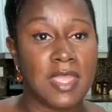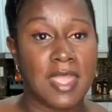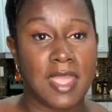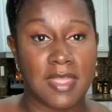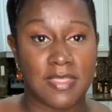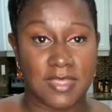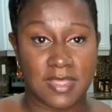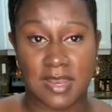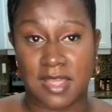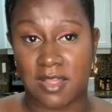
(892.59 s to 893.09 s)

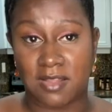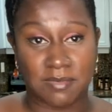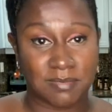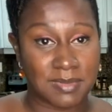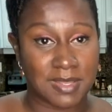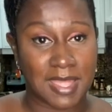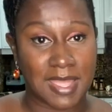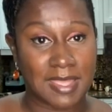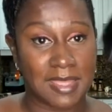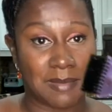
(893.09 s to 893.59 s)
and then I'll
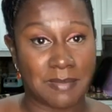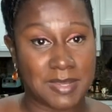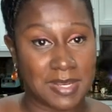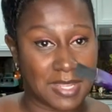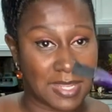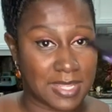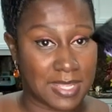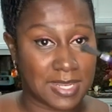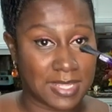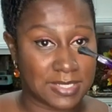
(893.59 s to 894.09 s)
apply them, and
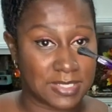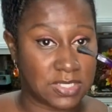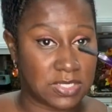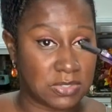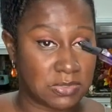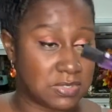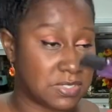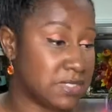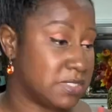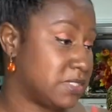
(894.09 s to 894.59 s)
I like to
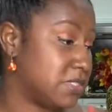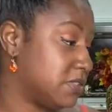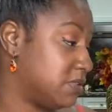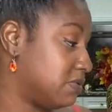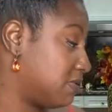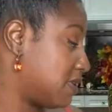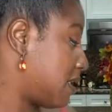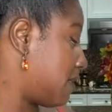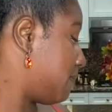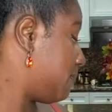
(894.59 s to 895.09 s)
use this to do
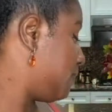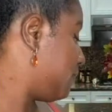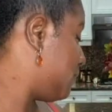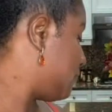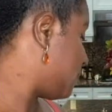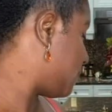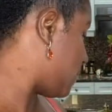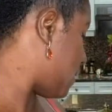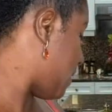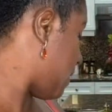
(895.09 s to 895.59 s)
that,
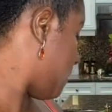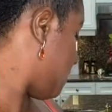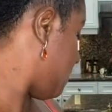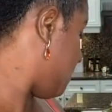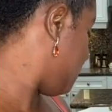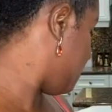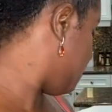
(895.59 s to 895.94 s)
okay?